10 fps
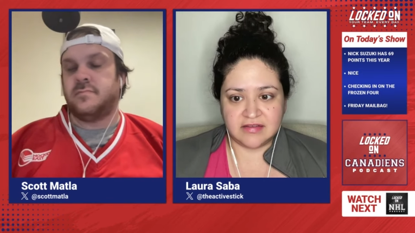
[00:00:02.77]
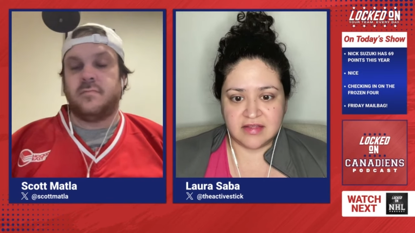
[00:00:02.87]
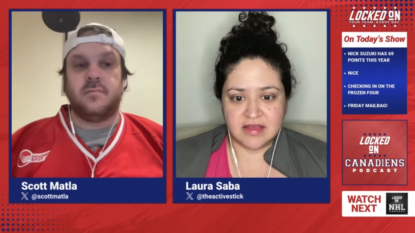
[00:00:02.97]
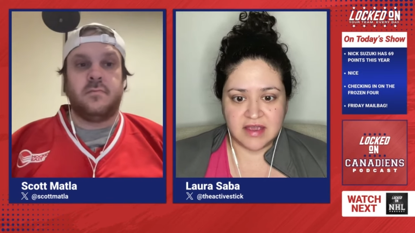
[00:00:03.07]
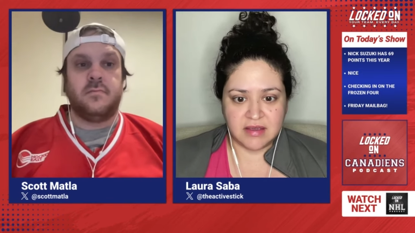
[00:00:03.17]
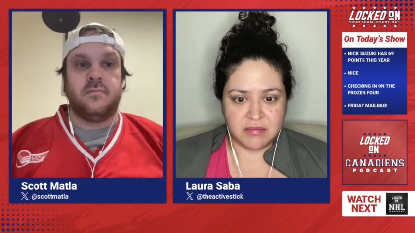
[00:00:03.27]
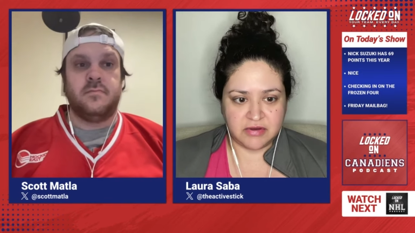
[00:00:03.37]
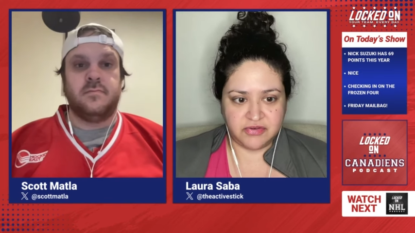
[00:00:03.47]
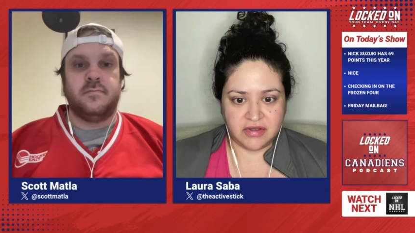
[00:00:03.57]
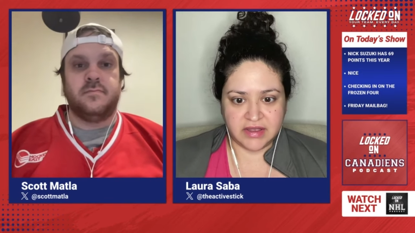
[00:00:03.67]
Speaker 1: the
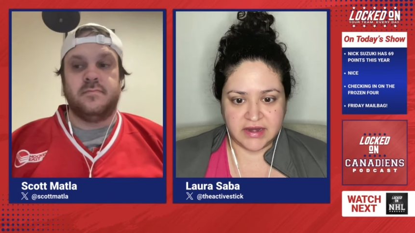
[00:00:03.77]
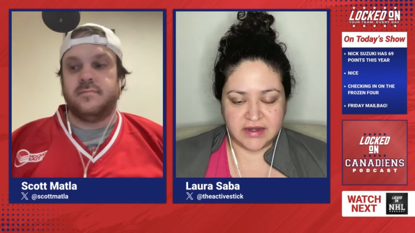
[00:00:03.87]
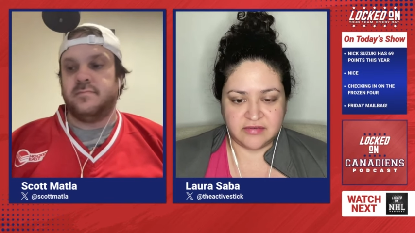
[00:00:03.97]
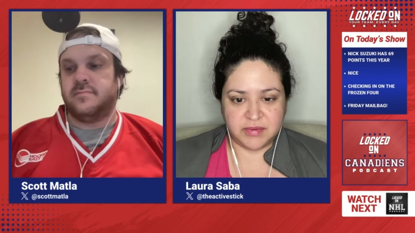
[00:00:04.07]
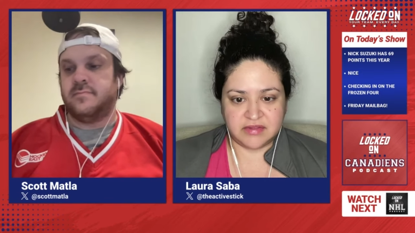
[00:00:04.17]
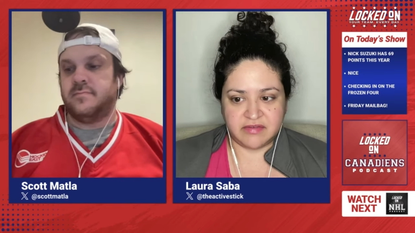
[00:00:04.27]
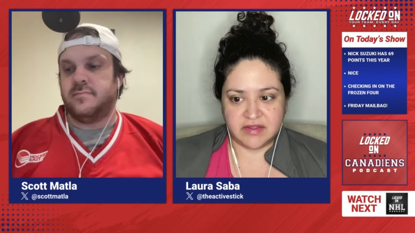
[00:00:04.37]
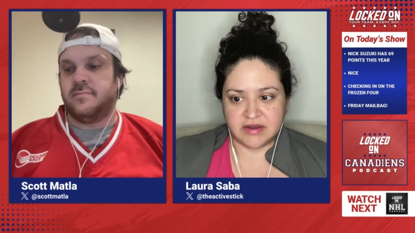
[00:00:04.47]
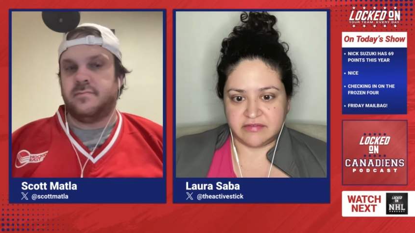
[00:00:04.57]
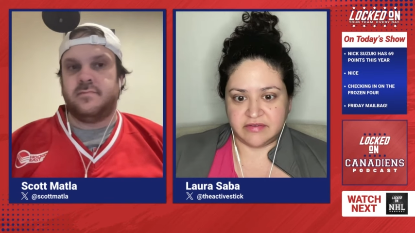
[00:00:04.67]
Montreal Canadiens beat the
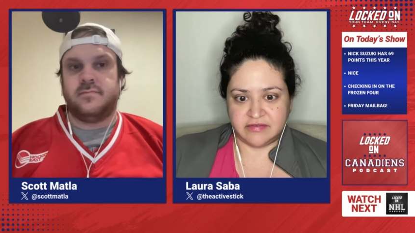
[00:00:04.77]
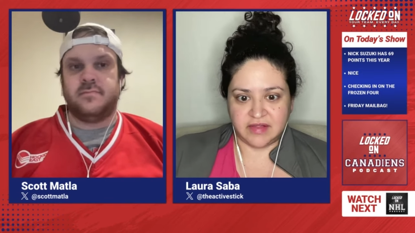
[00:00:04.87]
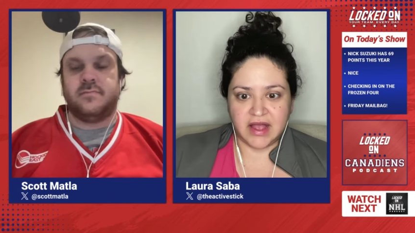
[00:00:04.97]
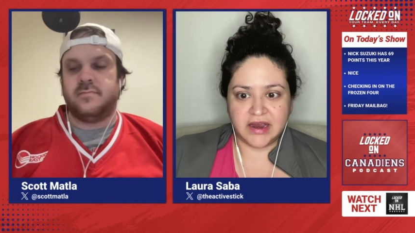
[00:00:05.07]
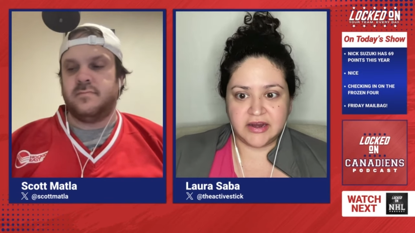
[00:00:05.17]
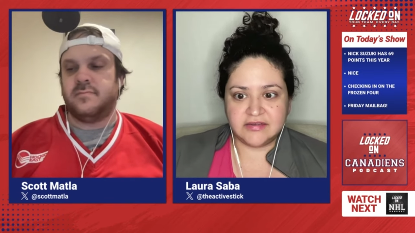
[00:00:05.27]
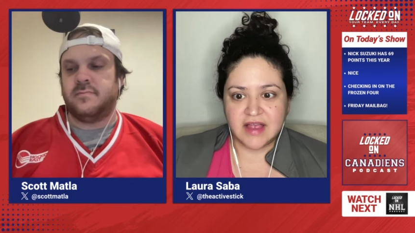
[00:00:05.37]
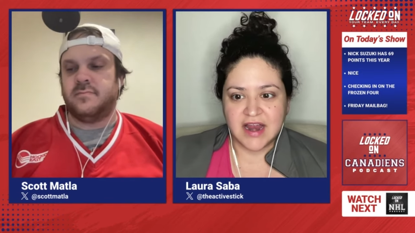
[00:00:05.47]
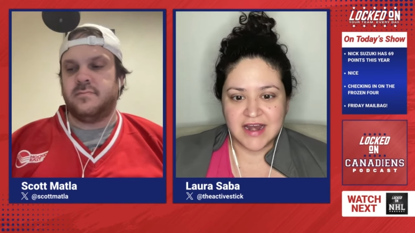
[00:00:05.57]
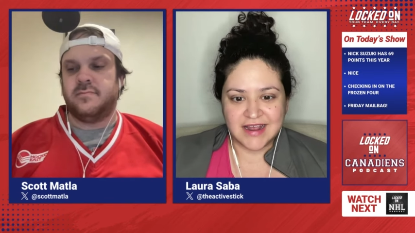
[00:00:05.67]
Philadelphia Flyers.
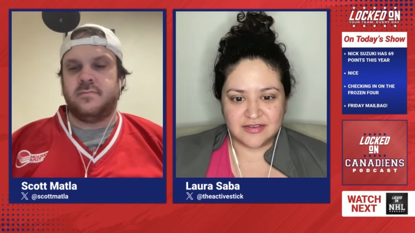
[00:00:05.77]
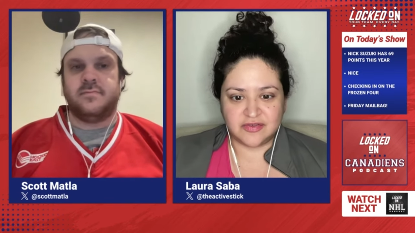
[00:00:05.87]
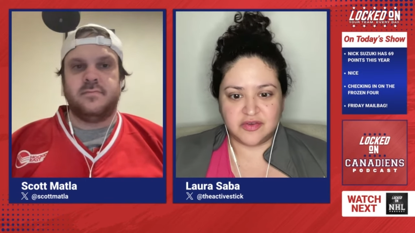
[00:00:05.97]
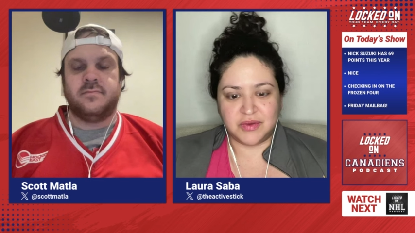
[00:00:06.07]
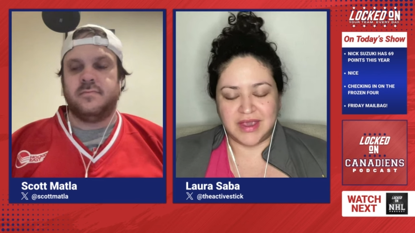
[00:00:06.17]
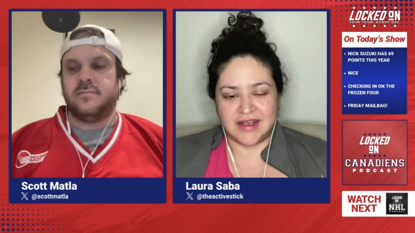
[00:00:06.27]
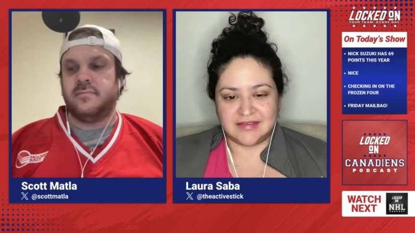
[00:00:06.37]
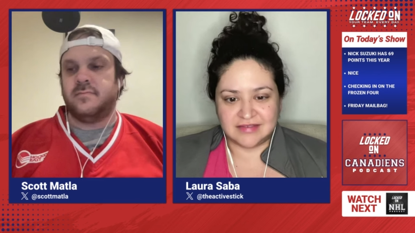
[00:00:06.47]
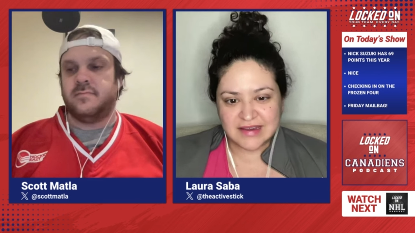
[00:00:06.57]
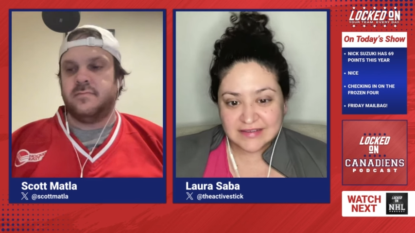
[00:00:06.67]
Nick Suzuki has
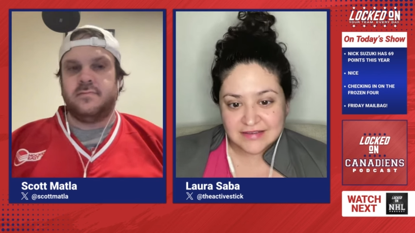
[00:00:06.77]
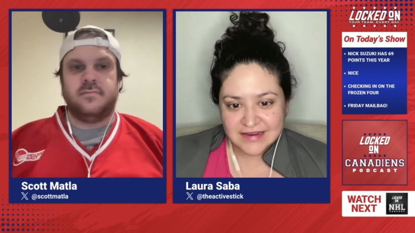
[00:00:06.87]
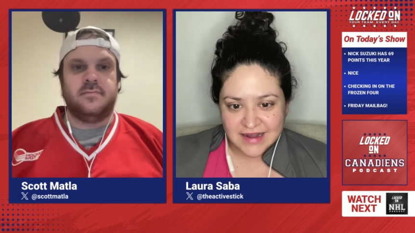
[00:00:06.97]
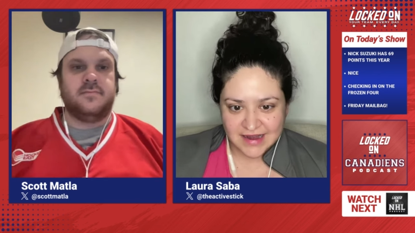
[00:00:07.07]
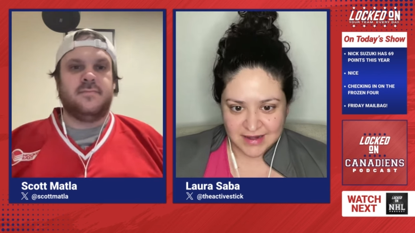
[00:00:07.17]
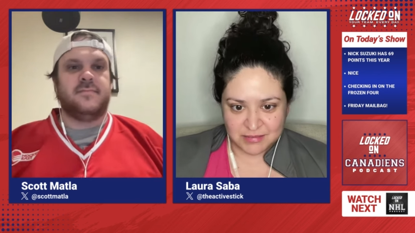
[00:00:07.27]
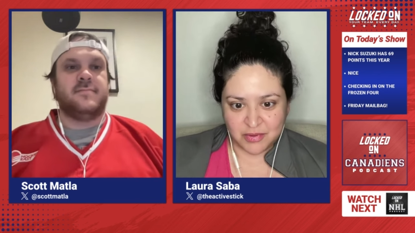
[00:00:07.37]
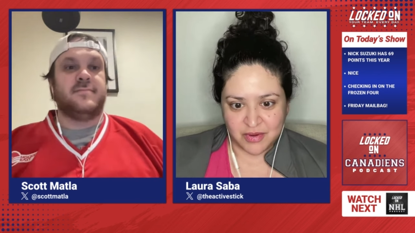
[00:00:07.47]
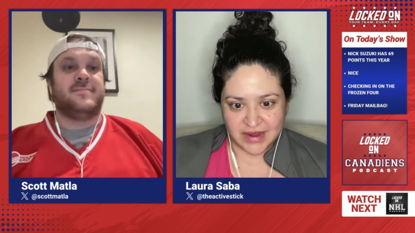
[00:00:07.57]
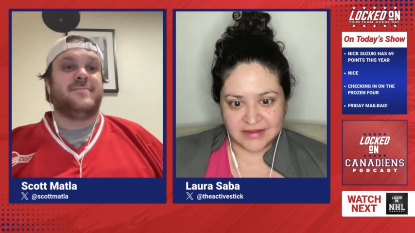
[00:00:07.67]
69
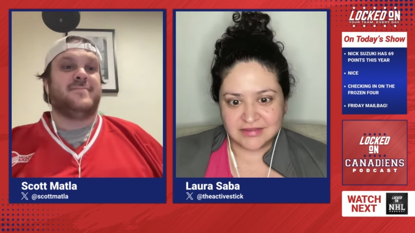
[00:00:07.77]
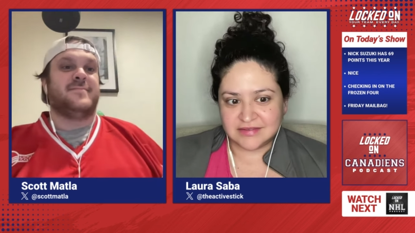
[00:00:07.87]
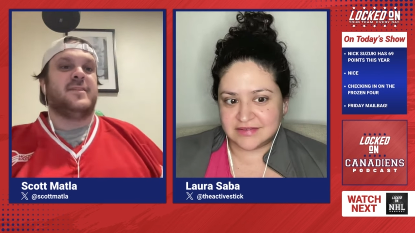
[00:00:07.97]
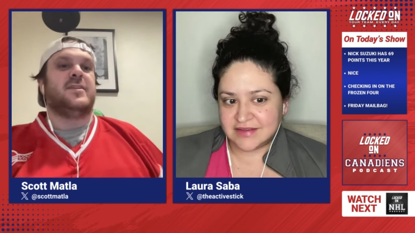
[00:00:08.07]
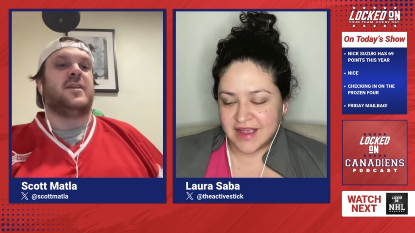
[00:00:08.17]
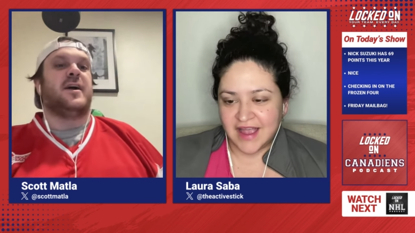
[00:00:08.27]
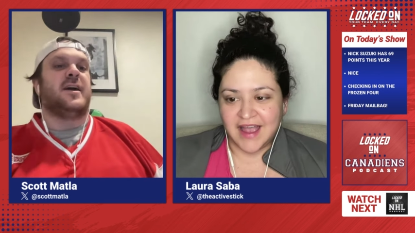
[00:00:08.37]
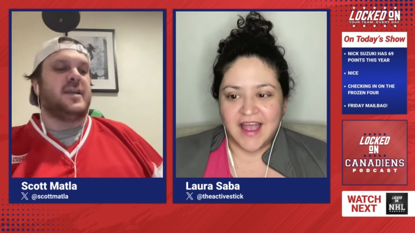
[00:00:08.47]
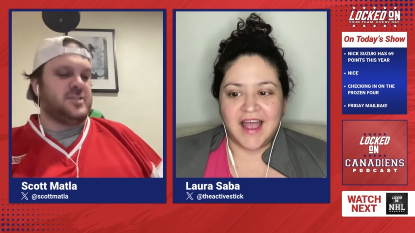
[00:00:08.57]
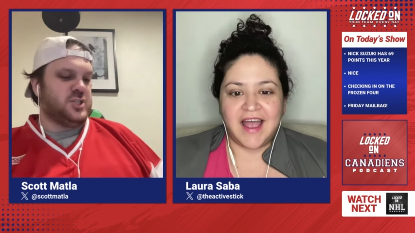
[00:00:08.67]
points.
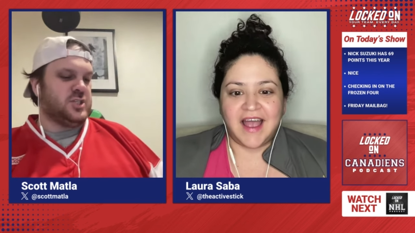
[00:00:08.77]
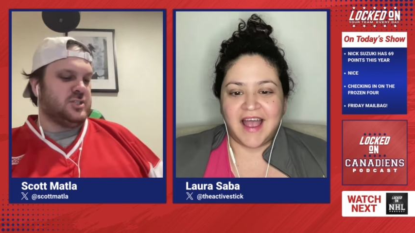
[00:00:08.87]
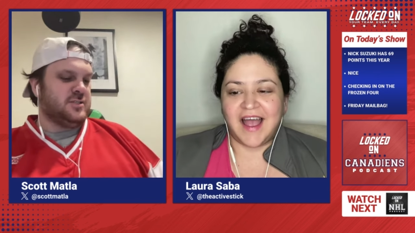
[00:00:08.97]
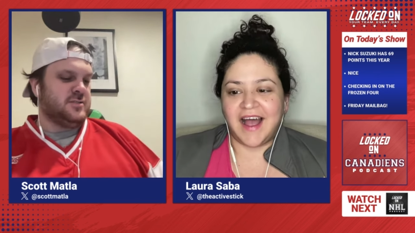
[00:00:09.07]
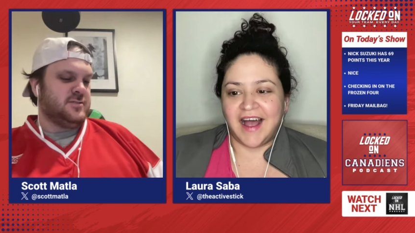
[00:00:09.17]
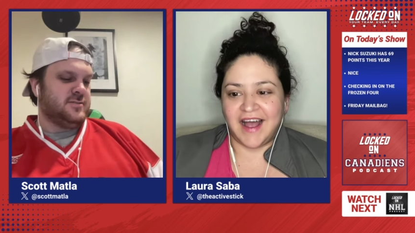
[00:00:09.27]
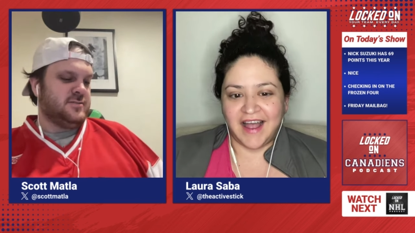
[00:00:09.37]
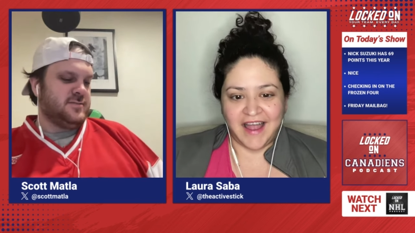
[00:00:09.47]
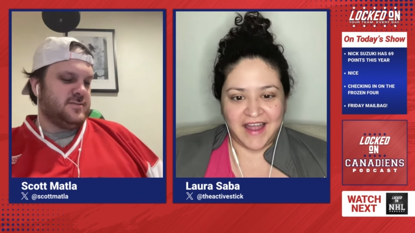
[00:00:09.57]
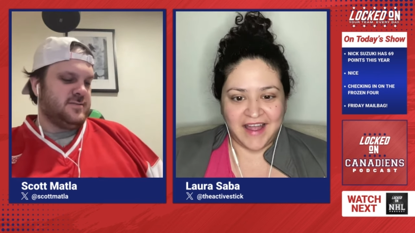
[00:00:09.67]
Speaker 2: Nice.
Speaker 1: Uh,
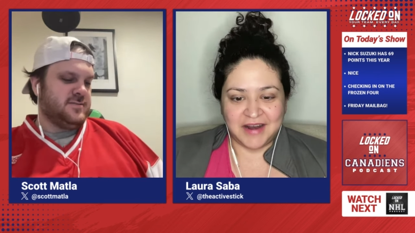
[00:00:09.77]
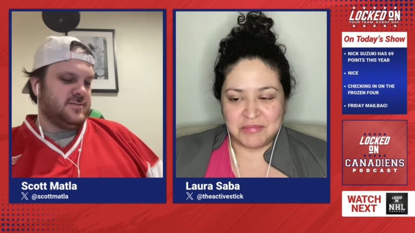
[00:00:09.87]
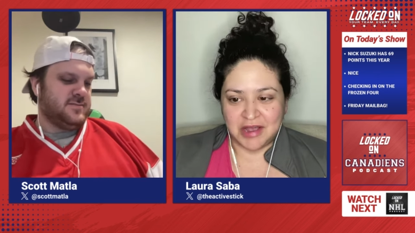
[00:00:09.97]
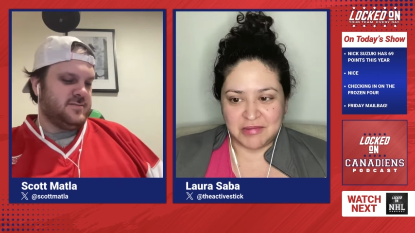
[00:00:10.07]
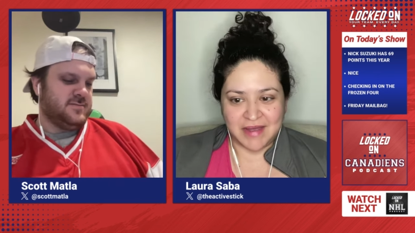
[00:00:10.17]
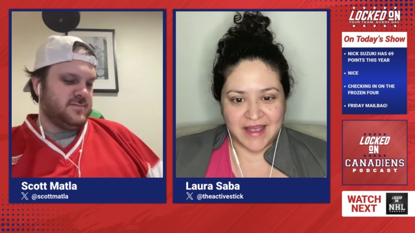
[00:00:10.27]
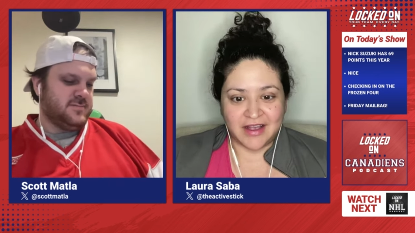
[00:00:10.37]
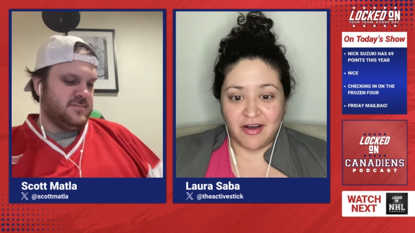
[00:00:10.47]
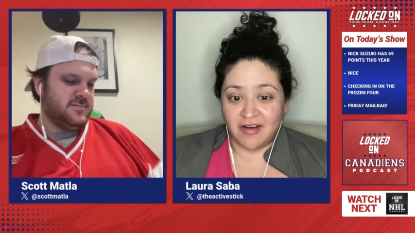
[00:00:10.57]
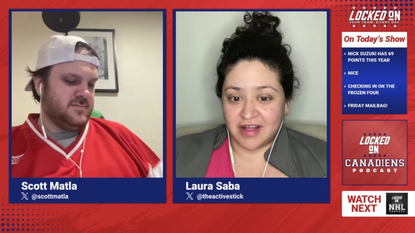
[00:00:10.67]
and
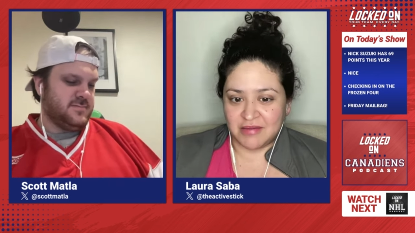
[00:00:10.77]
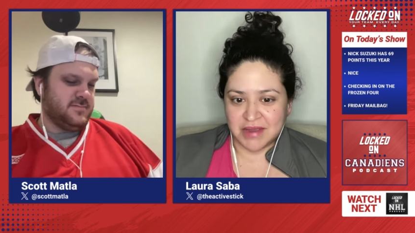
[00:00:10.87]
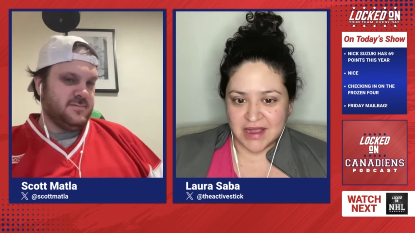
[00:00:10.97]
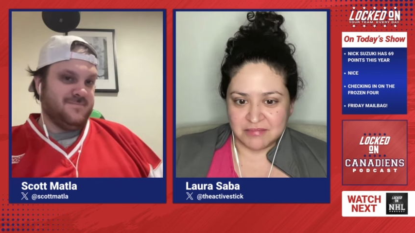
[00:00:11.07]
mailbag all coming up.